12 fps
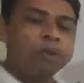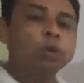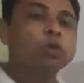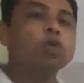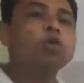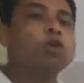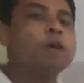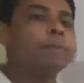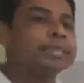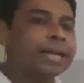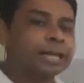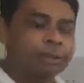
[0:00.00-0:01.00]
no
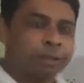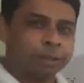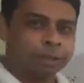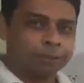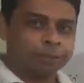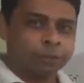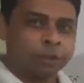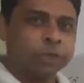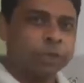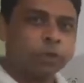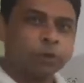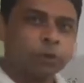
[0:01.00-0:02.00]
common element.
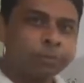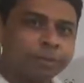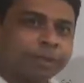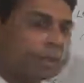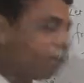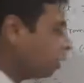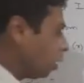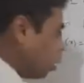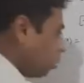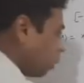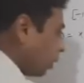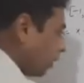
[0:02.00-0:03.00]
Disjoint meaning
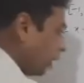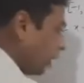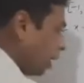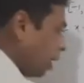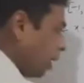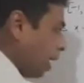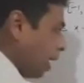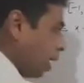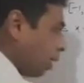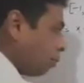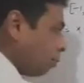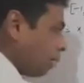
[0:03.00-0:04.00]
when A
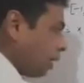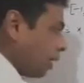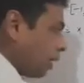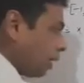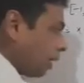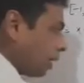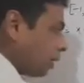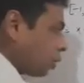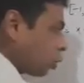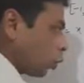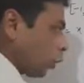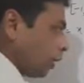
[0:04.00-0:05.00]
and B are
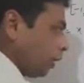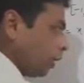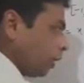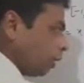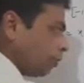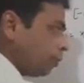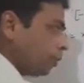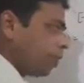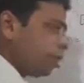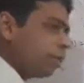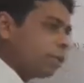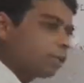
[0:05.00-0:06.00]
disjoint, their
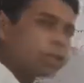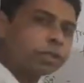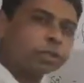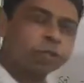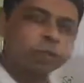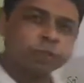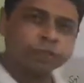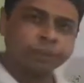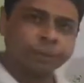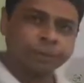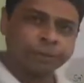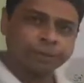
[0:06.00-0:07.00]
intersection is
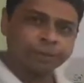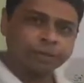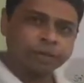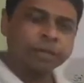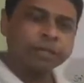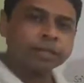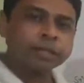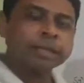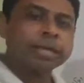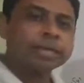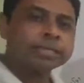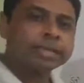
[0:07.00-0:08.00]
phi. In
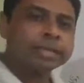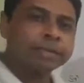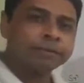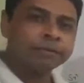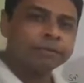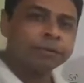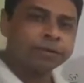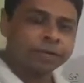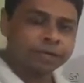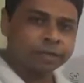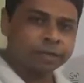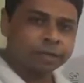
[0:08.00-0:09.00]
class 11th we
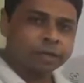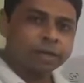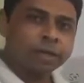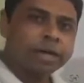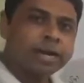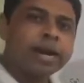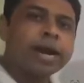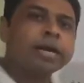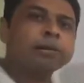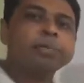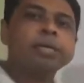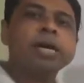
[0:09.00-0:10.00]
read A
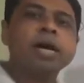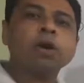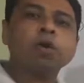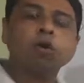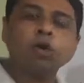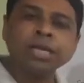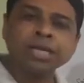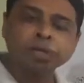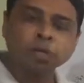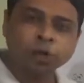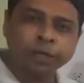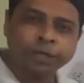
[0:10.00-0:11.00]
and B are called
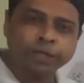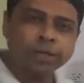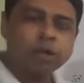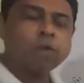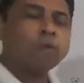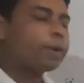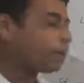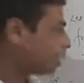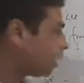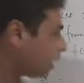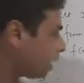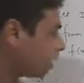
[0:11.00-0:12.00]
disjoint when
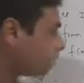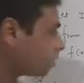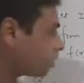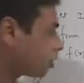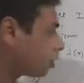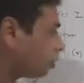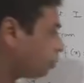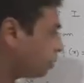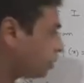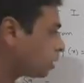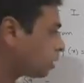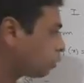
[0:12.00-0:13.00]
A intersection B
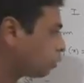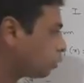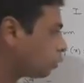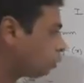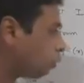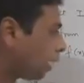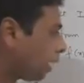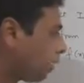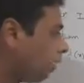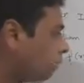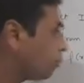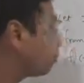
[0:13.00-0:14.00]
is equal to
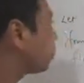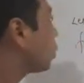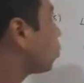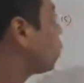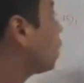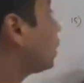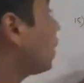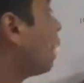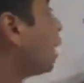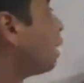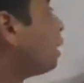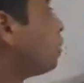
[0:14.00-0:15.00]
phi, when
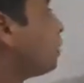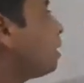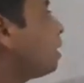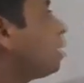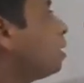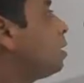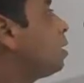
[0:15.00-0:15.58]
I with the